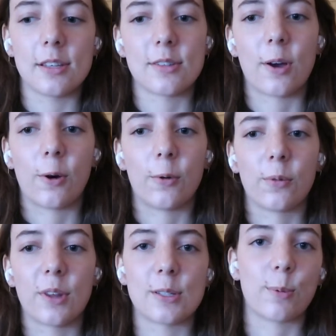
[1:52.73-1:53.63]
So
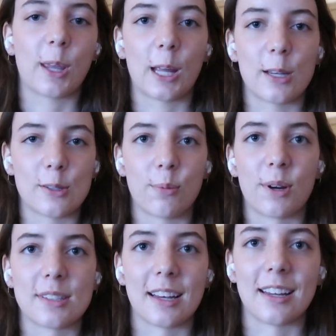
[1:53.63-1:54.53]
this weekend is super
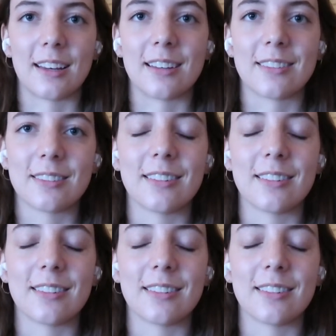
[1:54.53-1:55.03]
exciting.